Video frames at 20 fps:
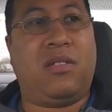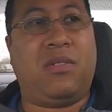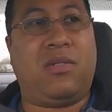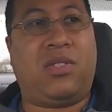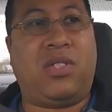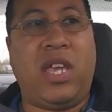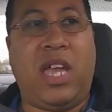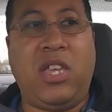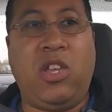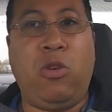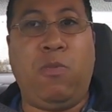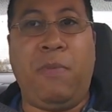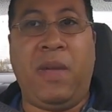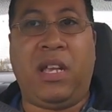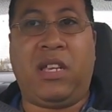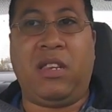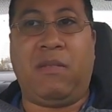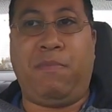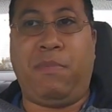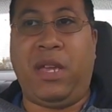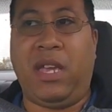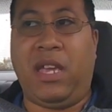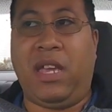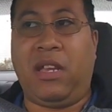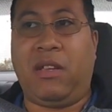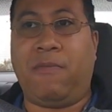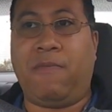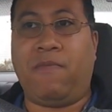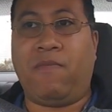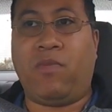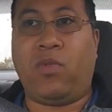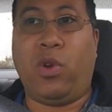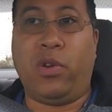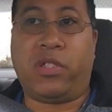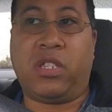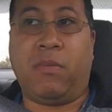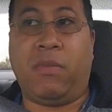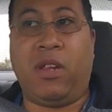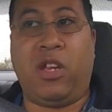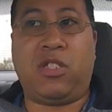Say you make it big or
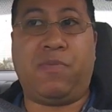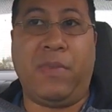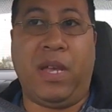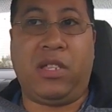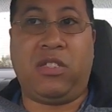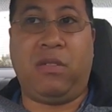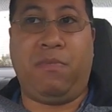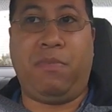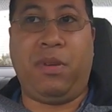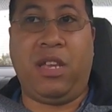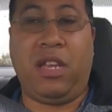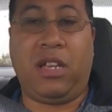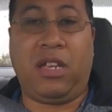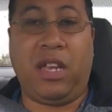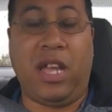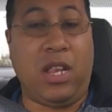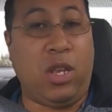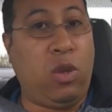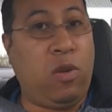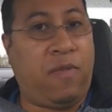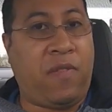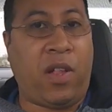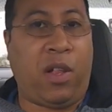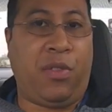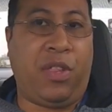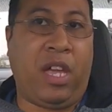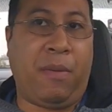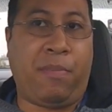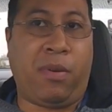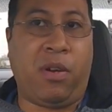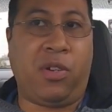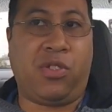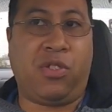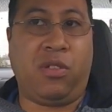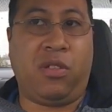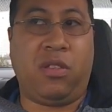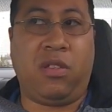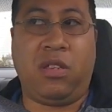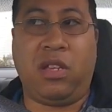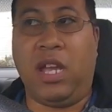someone else makes it big and you follow that
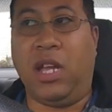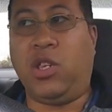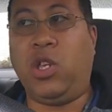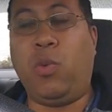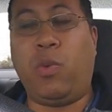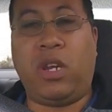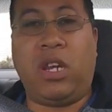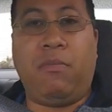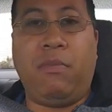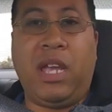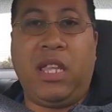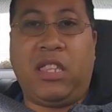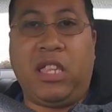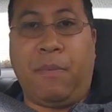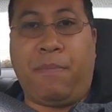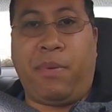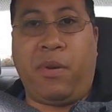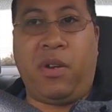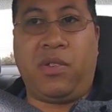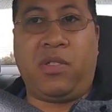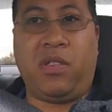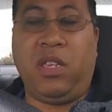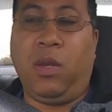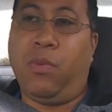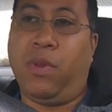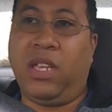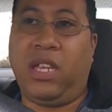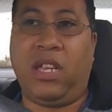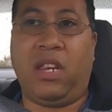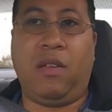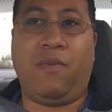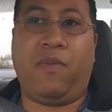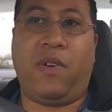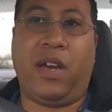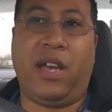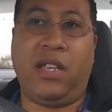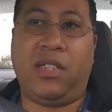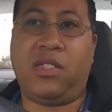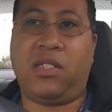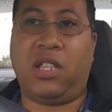person and you want to meet that person, you want to get
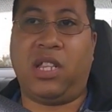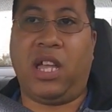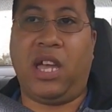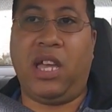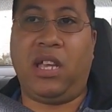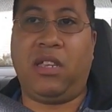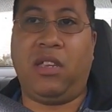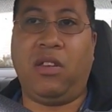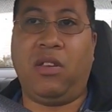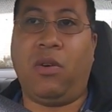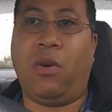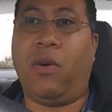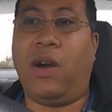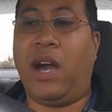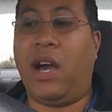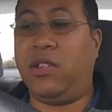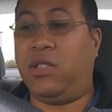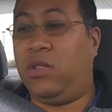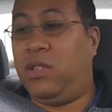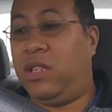advice like, you know, oh, how'd